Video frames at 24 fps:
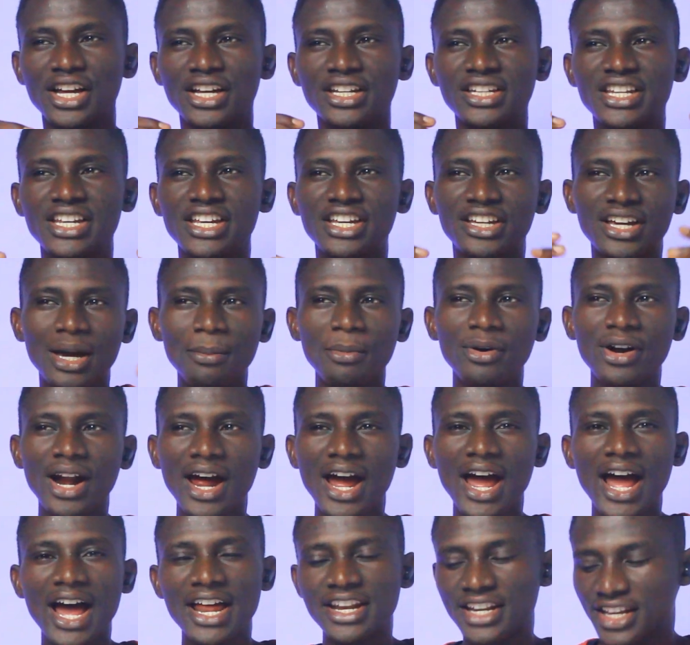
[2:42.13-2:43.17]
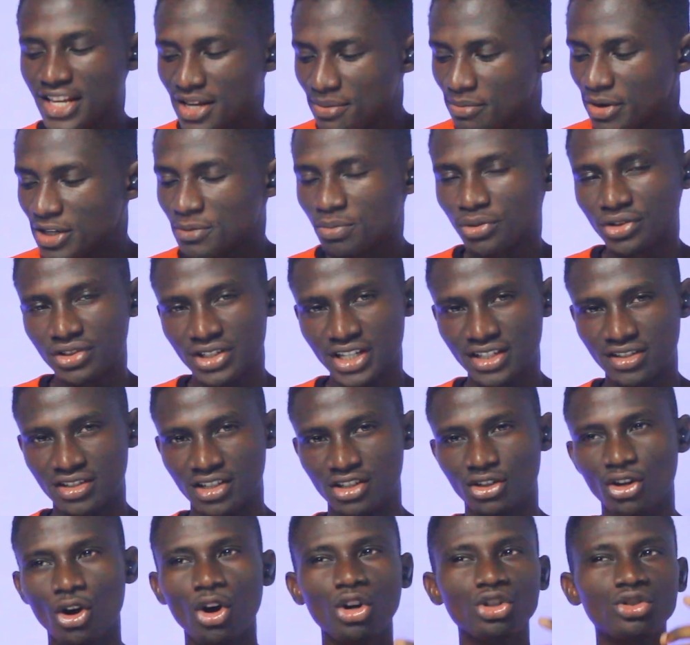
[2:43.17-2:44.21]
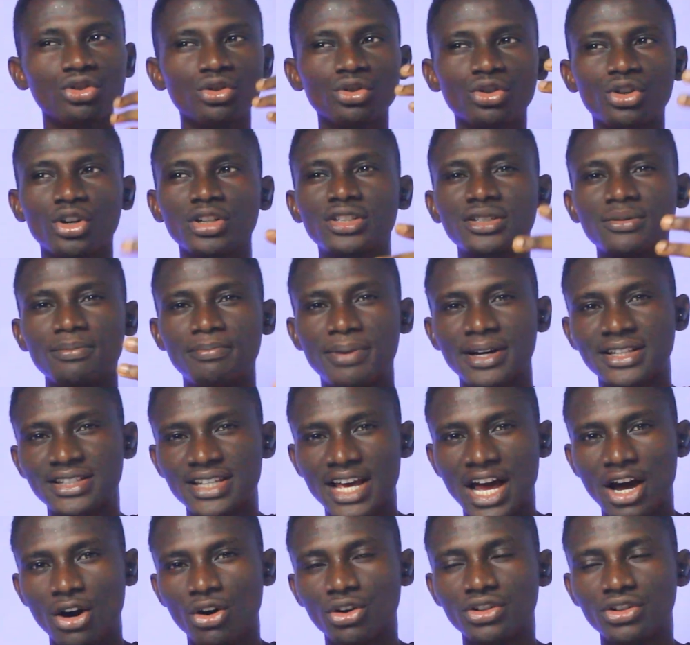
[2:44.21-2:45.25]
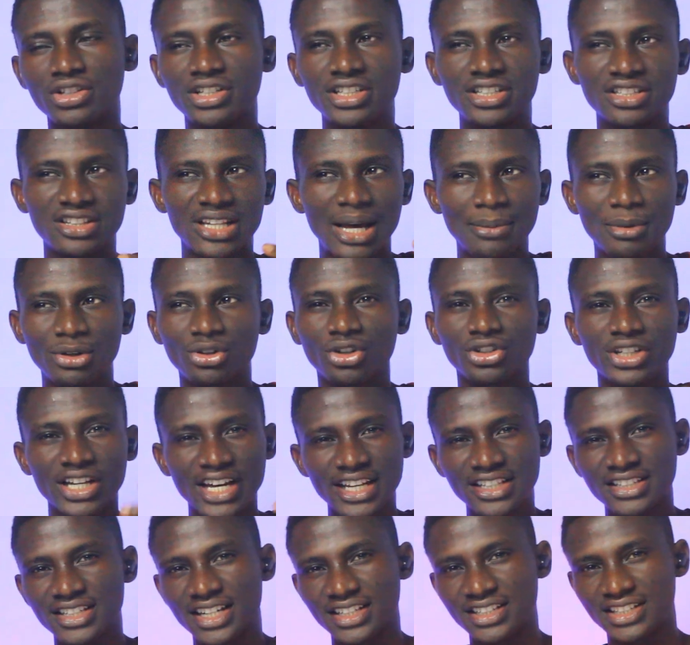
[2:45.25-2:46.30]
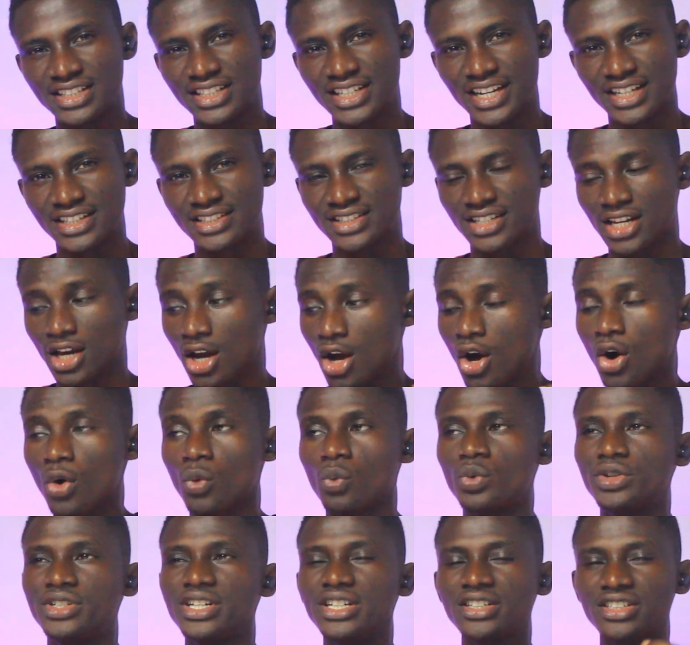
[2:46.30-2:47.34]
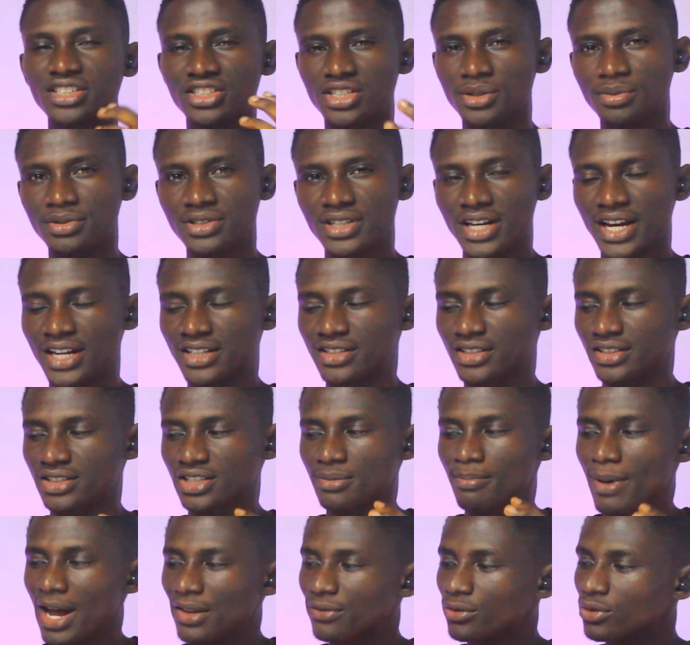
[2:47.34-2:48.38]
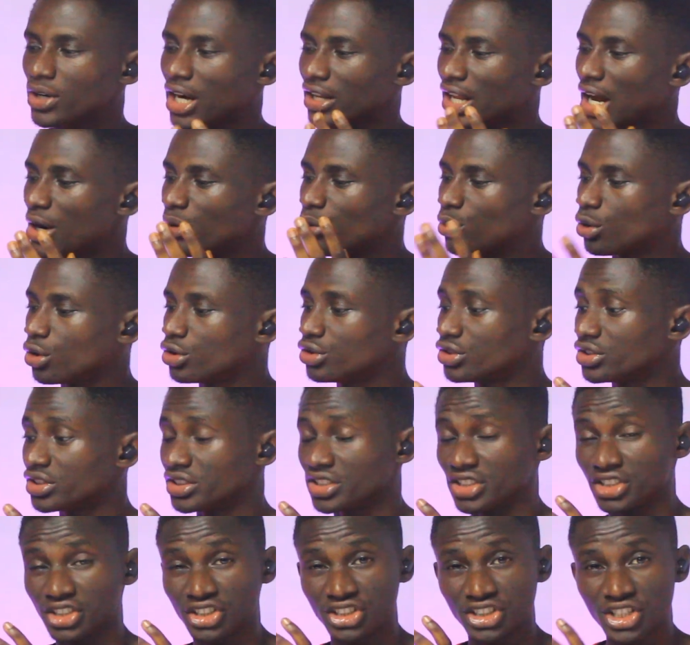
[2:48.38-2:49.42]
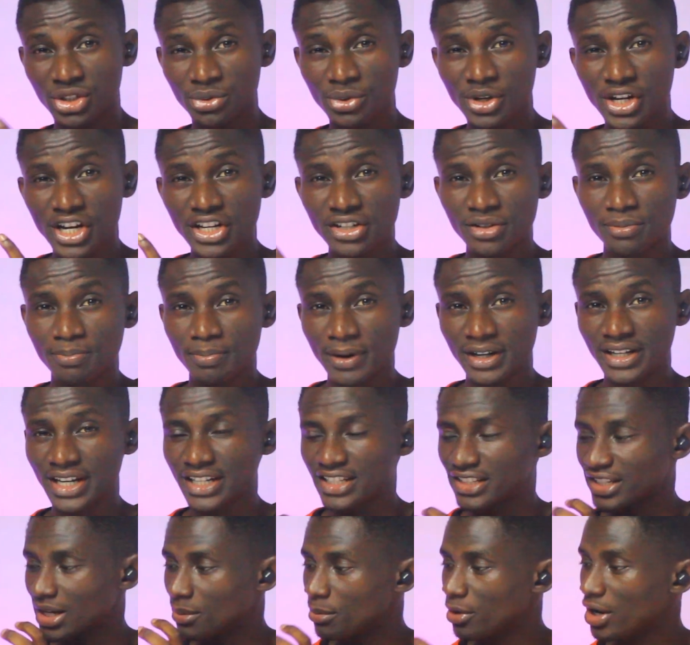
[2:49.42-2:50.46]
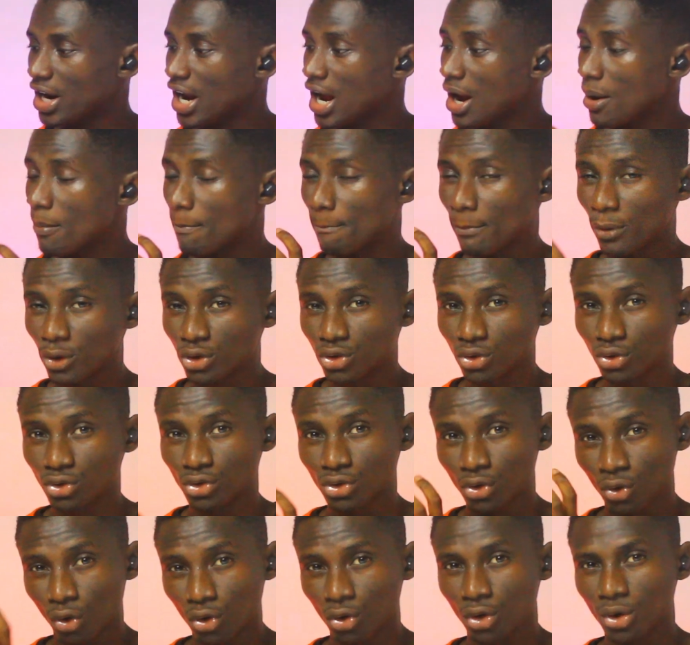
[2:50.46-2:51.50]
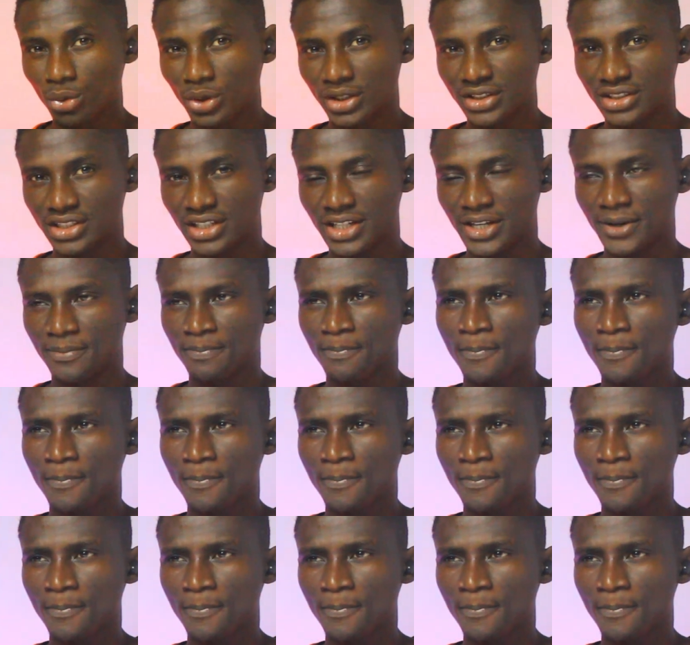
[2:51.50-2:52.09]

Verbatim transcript: The camera and image processing also got better on the Snapdragon eight eighty-eight. With this chipset, smartphone can now run three independent camera models concurrently.